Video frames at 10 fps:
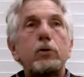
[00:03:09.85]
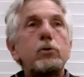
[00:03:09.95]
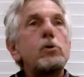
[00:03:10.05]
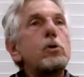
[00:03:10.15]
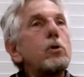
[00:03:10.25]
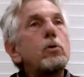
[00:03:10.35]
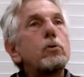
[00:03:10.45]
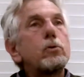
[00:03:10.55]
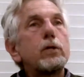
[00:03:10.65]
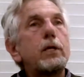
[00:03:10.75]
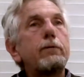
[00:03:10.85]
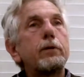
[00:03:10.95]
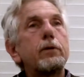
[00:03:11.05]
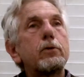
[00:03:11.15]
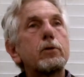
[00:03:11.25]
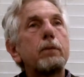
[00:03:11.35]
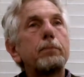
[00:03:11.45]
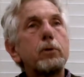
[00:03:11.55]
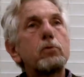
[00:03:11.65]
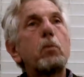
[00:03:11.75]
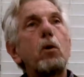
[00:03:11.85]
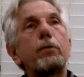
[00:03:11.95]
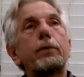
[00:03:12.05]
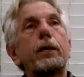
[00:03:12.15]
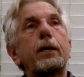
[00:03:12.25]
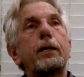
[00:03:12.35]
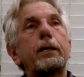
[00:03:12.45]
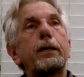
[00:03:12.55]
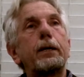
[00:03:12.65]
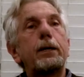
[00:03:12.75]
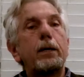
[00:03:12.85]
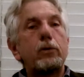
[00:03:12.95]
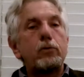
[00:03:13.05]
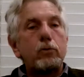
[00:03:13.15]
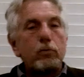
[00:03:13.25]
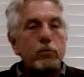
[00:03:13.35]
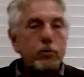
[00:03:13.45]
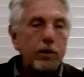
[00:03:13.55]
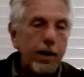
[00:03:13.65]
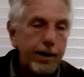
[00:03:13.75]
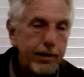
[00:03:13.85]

to use even some small thing to, to guide